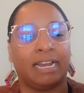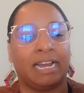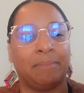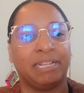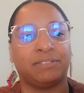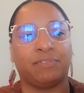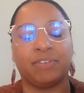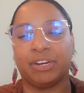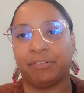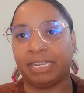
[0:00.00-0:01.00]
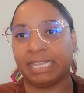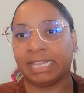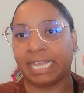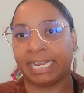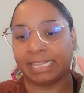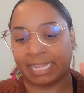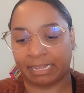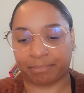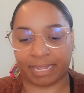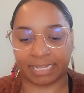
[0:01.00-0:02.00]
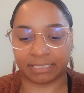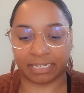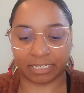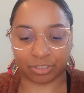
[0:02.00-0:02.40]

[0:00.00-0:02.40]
It's very light plastic.